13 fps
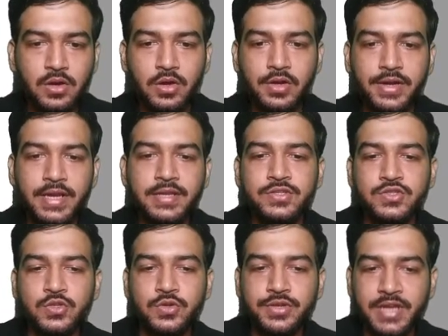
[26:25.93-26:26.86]
All right,
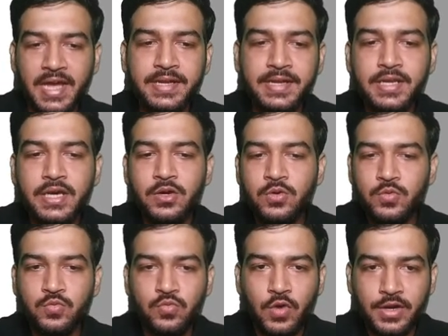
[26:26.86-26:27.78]
so right now,
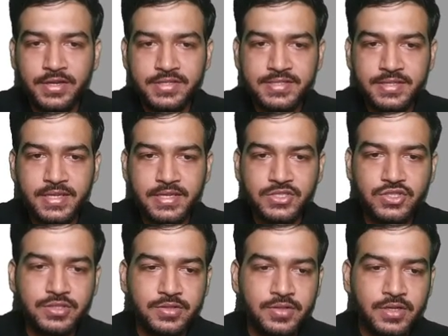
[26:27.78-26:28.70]
what is
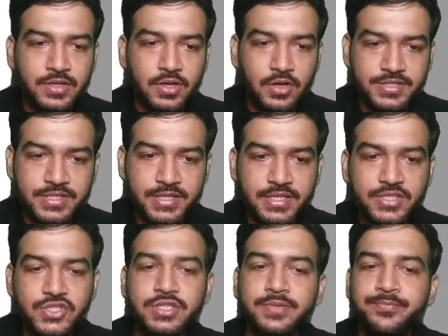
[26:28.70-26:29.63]
sedation or
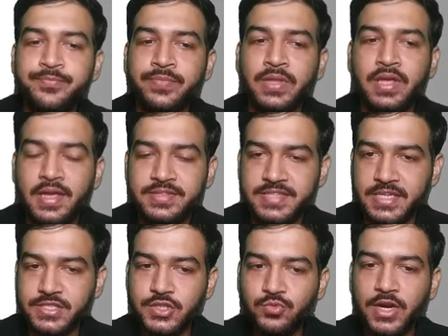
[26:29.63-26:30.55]
sedition?
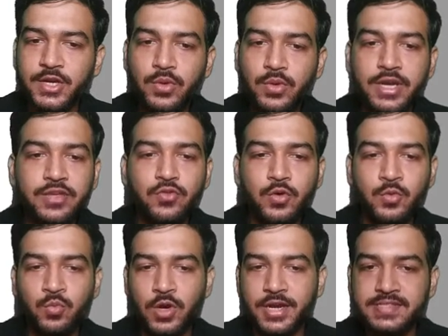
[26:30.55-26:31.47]
Section
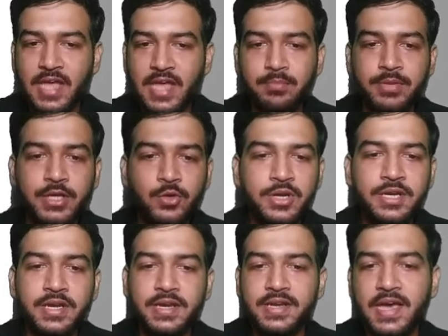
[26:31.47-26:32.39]
124, what has happened to
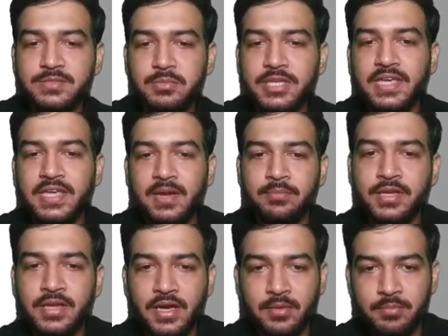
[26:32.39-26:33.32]
it? It has been kept
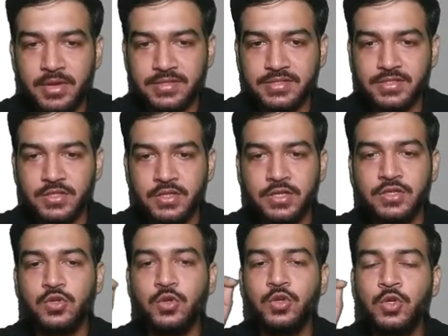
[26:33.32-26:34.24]
in abeyance.
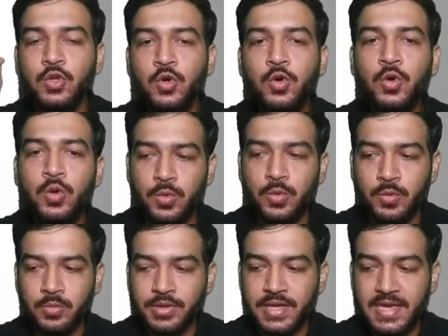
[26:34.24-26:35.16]
So no
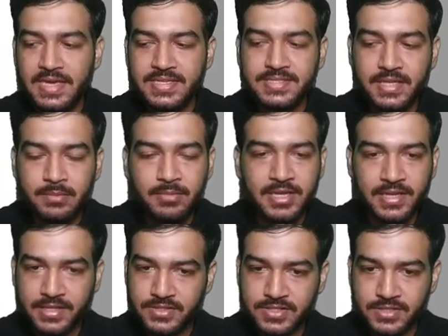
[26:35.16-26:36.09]
case can be
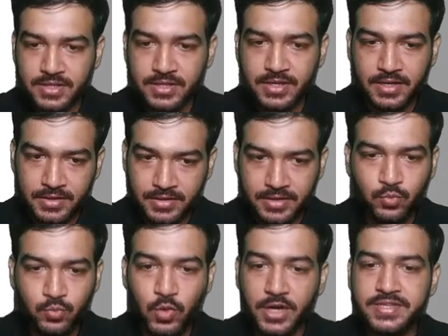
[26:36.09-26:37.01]
registered under
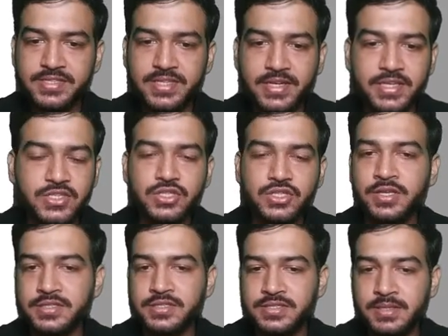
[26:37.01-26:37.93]
it. What is
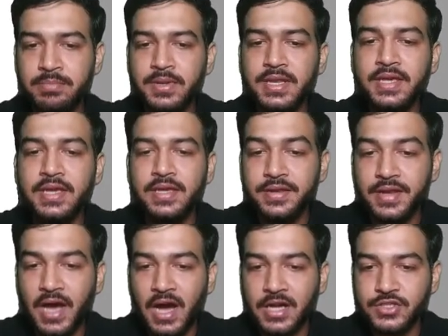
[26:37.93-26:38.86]
sedation? Simply
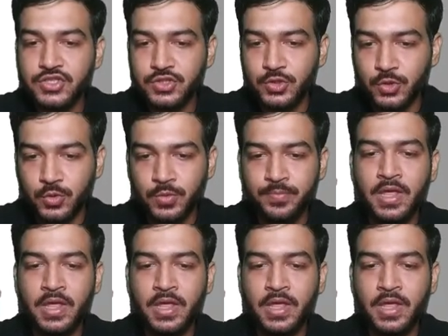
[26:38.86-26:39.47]
Rajdroh,